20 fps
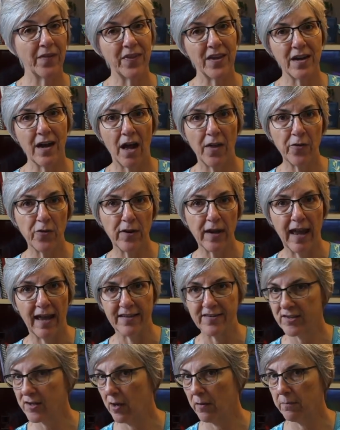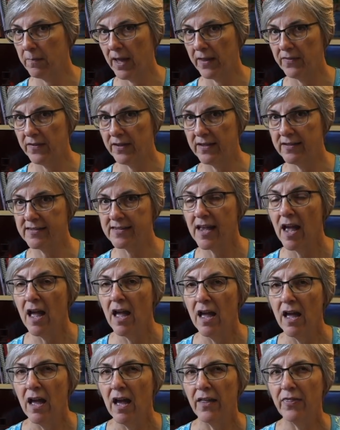than other cast-on methods.
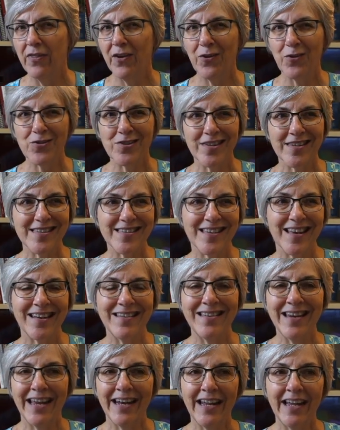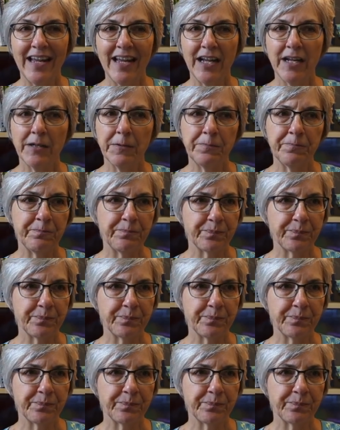There's this knitting